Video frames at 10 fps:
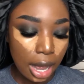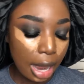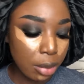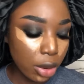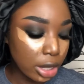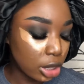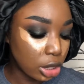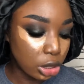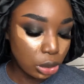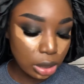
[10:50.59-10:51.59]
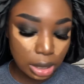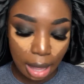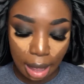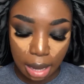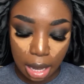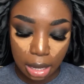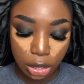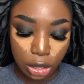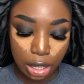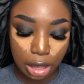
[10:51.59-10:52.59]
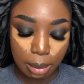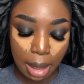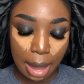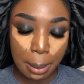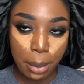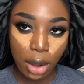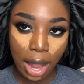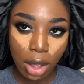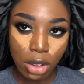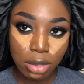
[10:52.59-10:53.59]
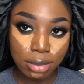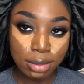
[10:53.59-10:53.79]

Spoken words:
I'm going to use that underneath my brow